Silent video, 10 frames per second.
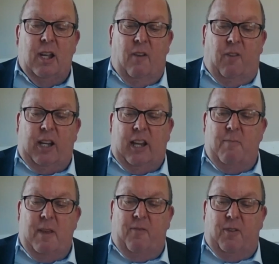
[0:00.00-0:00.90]
Forgive
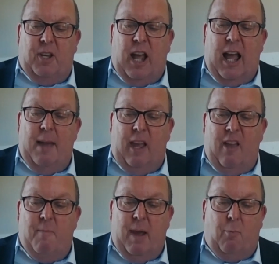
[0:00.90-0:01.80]
me for the times I
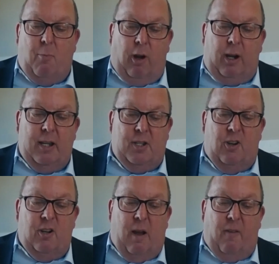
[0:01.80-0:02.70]
have been more
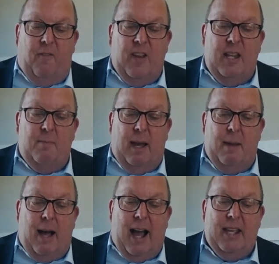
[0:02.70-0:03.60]
concerned about feeding my
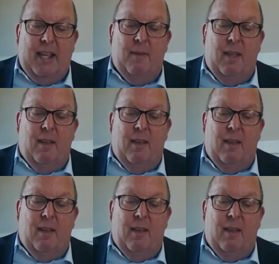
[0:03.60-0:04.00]
body